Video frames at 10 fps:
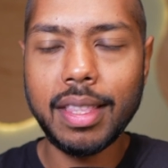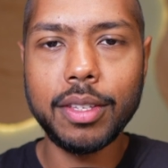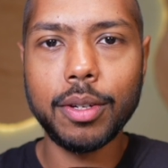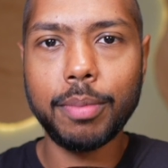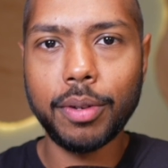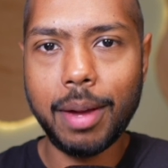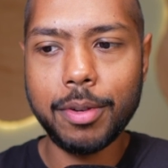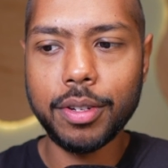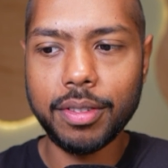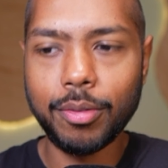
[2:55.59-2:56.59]
these are
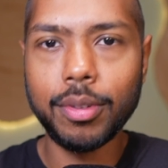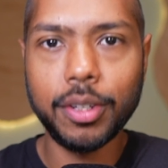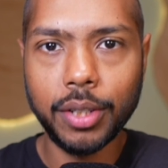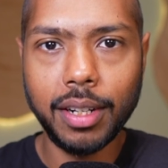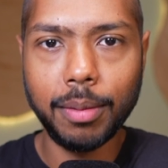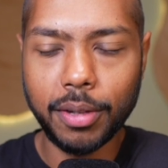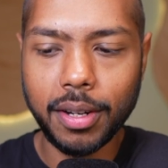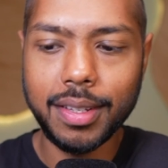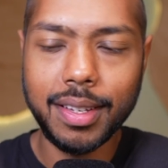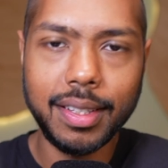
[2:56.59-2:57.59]
parameters for the training
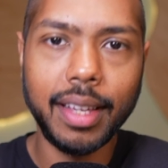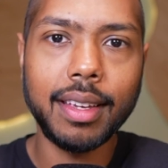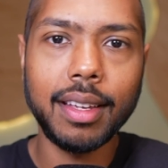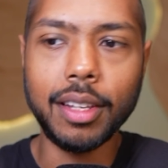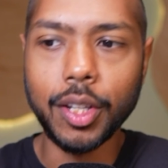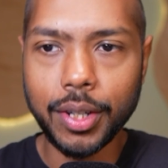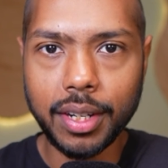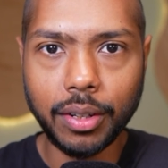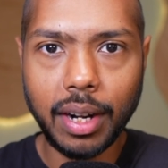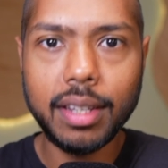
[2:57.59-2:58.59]
process, like
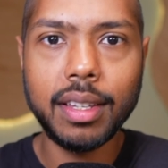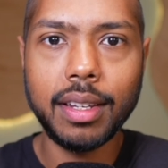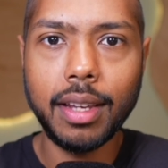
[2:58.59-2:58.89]
learning rate,